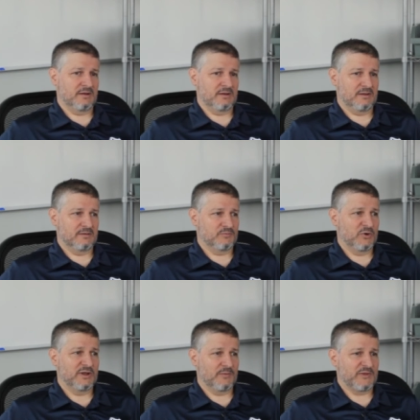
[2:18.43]
in
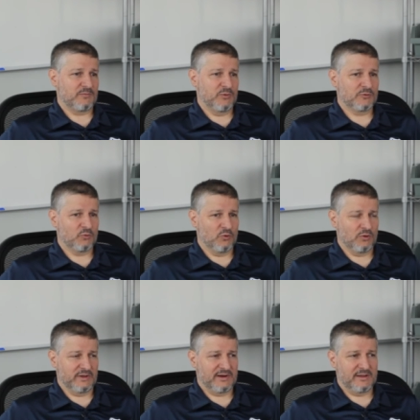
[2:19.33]
putting up that put
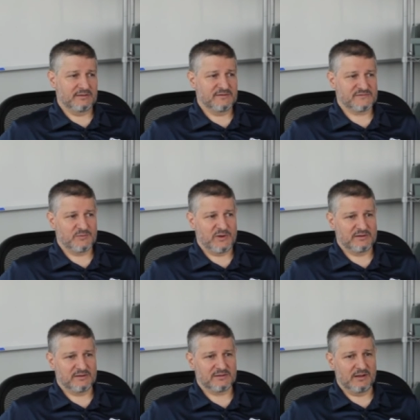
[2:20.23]
wall. And I
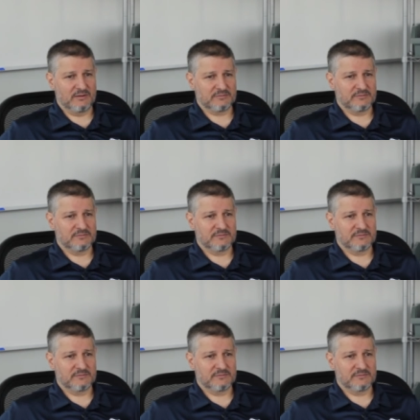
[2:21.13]
anticipate that they'll